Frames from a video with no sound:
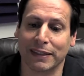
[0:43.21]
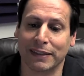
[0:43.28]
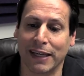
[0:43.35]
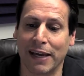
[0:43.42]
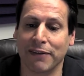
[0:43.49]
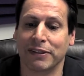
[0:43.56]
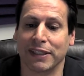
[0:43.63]

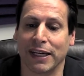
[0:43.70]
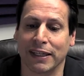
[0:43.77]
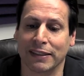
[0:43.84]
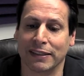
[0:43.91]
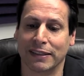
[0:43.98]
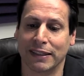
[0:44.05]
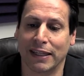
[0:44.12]
Dave
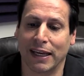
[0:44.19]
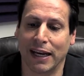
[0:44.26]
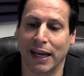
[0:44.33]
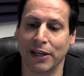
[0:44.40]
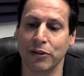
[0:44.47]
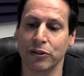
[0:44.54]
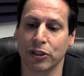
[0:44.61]
says, can
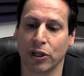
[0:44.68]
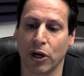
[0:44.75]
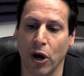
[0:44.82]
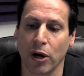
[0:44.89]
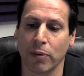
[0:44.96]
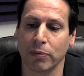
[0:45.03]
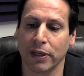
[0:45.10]
I use
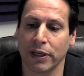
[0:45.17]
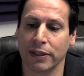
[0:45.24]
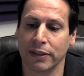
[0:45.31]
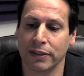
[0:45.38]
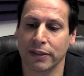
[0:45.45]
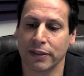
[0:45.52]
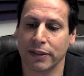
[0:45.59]

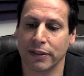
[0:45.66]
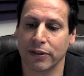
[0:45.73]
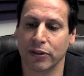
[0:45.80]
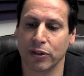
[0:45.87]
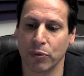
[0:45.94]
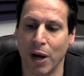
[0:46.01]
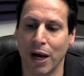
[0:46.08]
Carbolyn
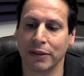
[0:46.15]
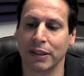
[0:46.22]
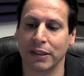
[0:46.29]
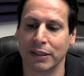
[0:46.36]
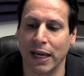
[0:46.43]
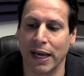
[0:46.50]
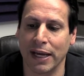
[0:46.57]
throughout the
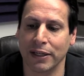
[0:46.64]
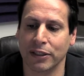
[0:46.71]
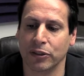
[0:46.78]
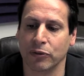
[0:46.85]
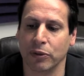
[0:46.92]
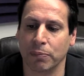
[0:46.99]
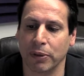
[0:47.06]
day
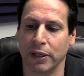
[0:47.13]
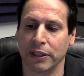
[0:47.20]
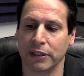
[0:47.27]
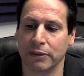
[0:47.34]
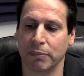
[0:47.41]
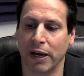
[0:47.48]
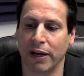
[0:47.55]
to
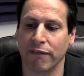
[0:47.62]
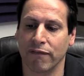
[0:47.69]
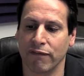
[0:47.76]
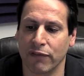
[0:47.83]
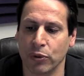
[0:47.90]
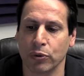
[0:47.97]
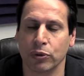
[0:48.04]
replace my
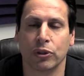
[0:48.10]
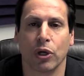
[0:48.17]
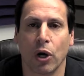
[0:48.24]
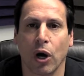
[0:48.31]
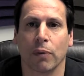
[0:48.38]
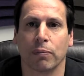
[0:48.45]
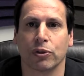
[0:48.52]
food
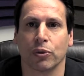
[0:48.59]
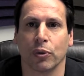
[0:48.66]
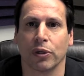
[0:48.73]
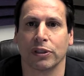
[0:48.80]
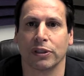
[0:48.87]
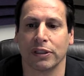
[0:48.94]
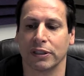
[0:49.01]
carb
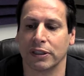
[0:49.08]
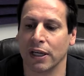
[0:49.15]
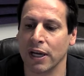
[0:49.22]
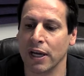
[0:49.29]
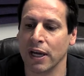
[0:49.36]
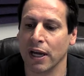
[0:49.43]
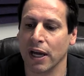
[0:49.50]
sources?
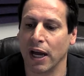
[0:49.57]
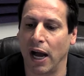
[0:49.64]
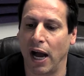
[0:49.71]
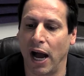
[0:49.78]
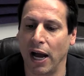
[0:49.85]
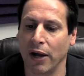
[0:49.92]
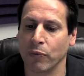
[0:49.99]

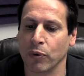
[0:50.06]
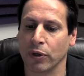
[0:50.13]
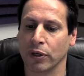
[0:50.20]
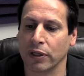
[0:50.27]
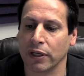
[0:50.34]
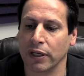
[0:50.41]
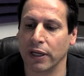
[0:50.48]
I
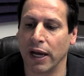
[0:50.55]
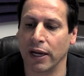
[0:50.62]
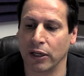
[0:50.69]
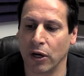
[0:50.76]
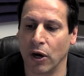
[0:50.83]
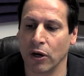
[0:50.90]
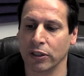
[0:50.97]
work at a
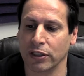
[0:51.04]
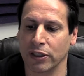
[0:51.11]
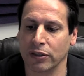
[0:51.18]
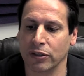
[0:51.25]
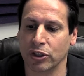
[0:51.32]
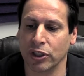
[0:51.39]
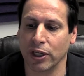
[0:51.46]
car
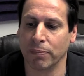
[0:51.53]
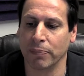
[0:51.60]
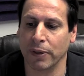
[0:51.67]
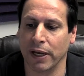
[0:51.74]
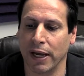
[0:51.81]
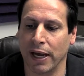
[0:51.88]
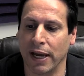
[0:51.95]
dealership
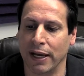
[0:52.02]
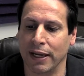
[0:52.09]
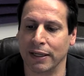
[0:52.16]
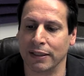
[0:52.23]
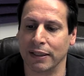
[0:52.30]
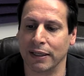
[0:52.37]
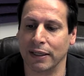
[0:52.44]

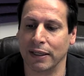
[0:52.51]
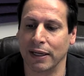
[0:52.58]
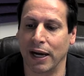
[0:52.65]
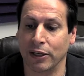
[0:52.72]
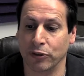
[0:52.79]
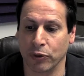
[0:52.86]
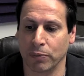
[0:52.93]
and
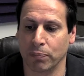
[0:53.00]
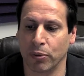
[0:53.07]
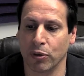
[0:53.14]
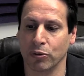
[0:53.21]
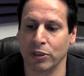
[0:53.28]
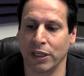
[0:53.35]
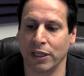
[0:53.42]
I drink
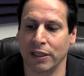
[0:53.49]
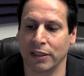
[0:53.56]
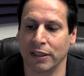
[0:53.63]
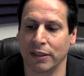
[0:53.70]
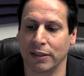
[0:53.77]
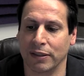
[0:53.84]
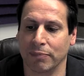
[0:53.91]

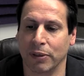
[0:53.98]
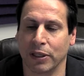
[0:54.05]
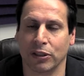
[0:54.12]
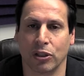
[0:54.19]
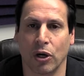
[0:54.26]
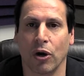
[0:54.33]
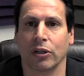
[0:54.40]
protein, but
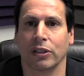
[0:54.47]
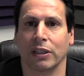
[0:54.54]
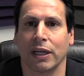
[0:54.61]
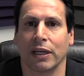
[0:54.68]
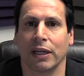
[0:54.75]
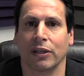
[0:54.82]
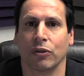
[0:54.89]
it's hard to
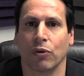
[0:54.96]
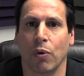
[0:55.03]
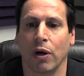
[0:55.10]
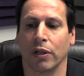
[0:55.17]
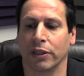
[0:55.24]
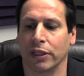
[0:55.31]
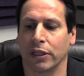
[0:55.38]
get in
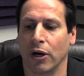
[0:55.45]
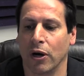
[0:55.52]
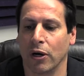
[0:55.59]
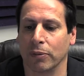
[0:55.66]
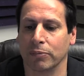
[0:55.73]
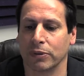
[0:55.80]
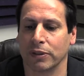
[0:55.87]
quality
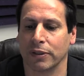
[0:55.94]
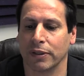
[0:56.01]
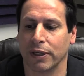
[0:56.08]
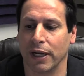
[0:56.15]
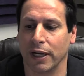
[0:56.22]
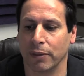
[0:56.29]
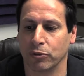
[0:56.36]
carbs
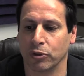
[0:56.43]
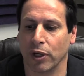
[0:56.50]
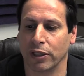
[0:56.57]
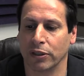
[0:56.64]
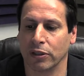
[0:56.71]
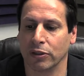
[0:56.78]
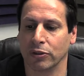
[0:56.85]
and I'm
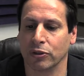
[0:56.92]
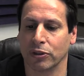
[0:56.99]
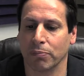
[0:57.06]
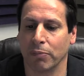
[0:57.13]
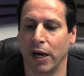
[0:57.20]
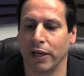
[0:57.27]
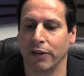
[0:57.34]
trying to lose
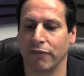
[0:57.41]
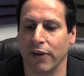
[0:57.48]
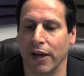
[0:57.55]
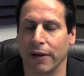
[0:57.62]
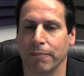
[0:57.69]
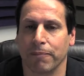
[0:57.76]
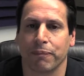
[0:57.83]
some body fat.